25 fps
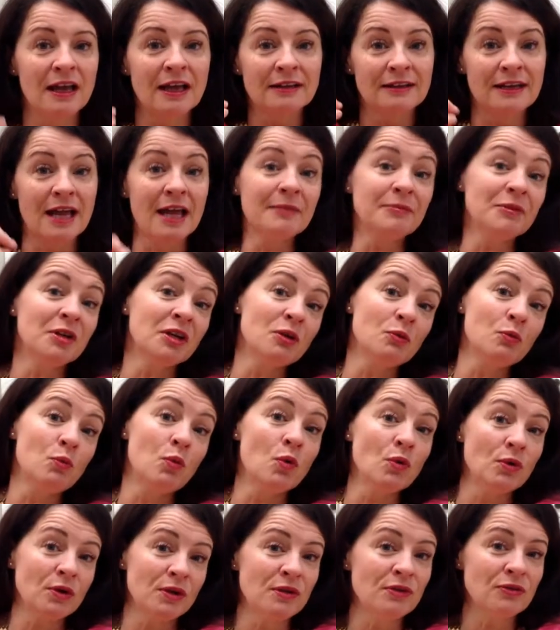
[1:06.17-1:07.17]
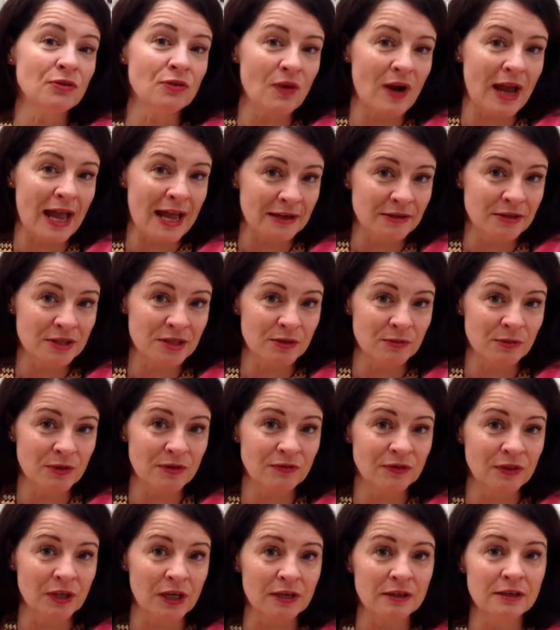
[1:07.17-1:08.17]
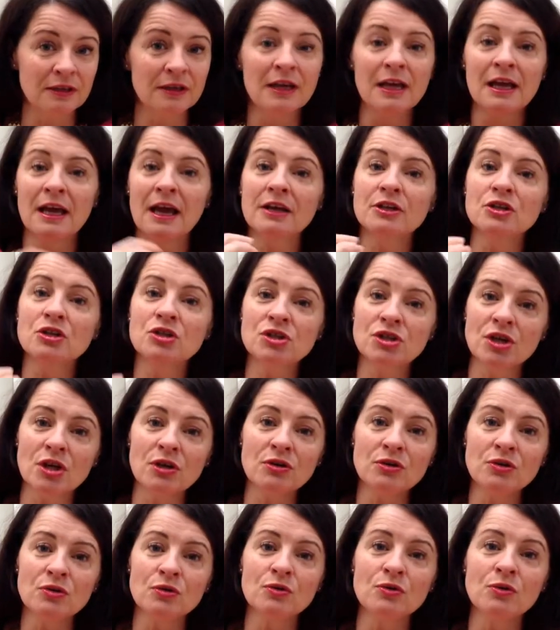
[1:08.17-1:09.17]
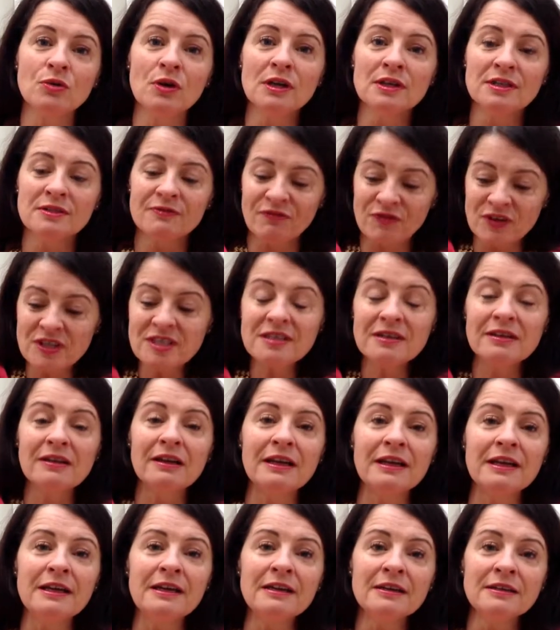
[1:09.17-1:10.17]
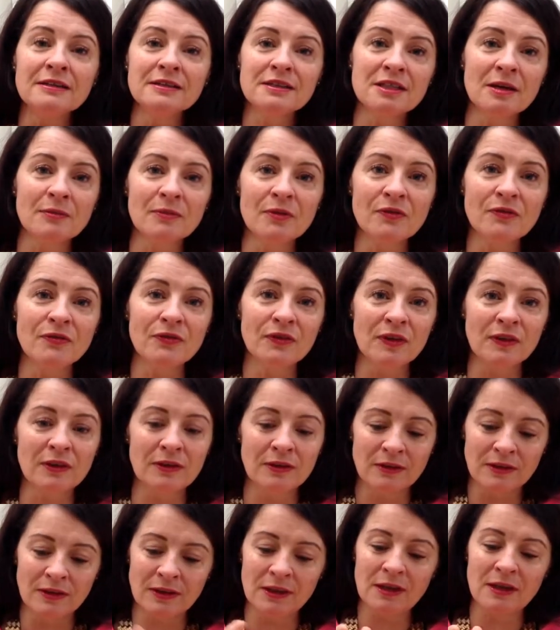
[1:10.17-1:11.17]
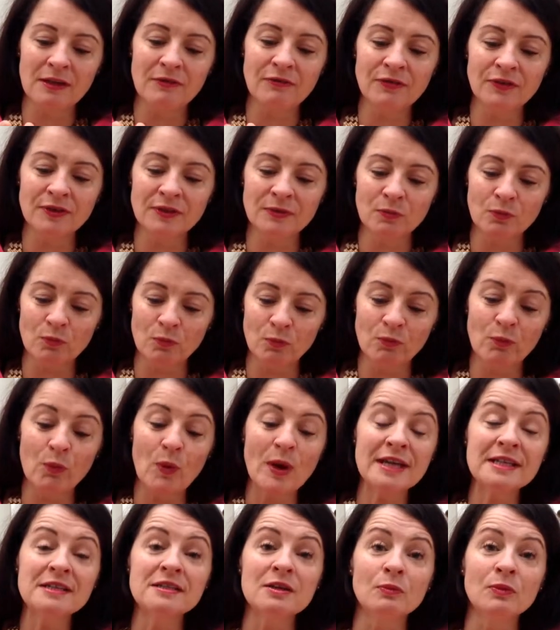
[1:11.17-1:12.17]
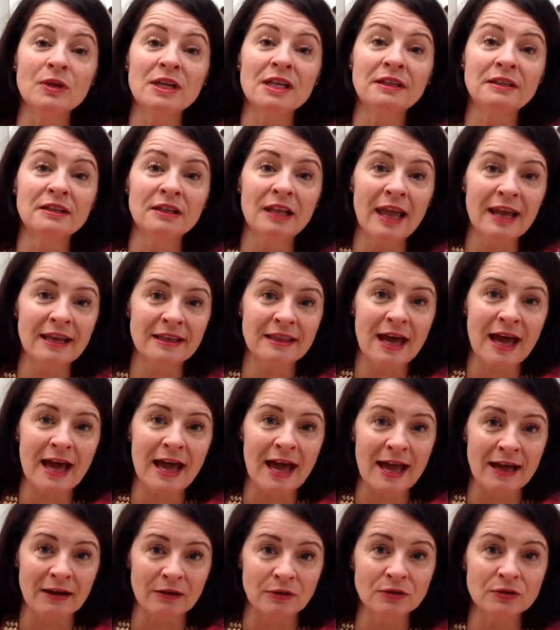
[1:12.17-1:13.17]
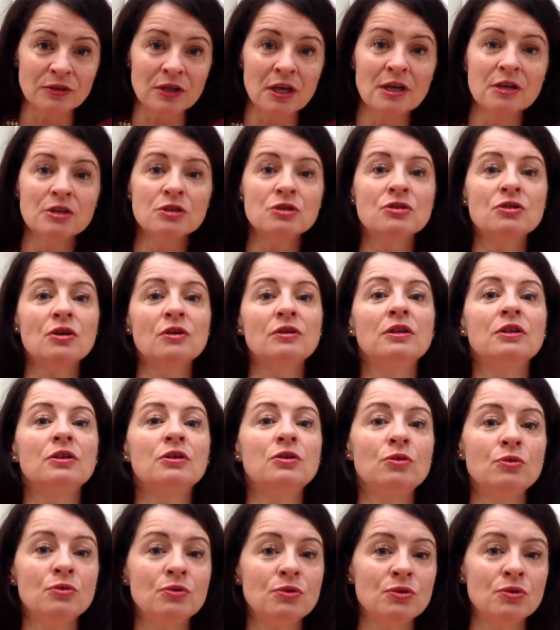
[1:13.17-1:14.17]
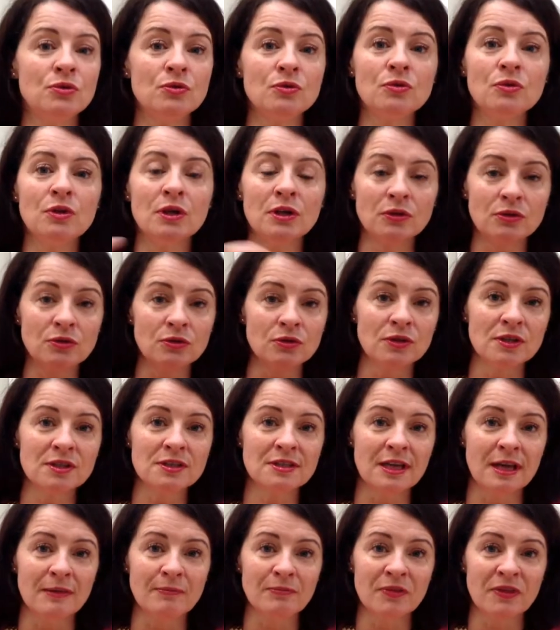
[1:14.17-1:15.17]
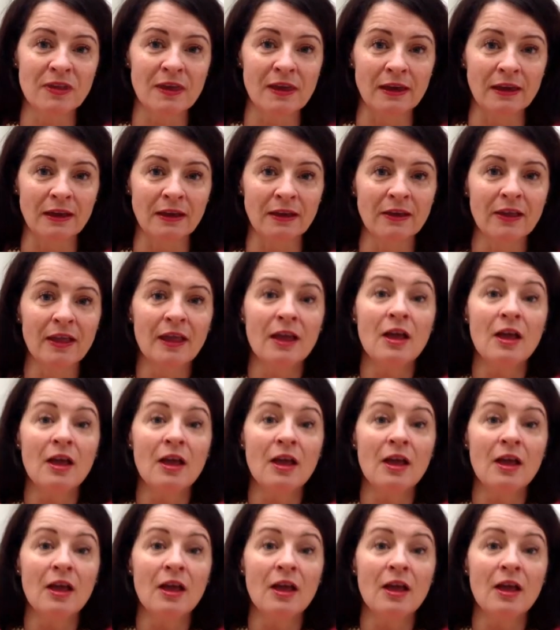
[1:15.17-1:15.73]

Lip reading: Now I'm going to walk you through a house that we've done and show you physically some of the ways that we lay that out so that you too can do the same thing.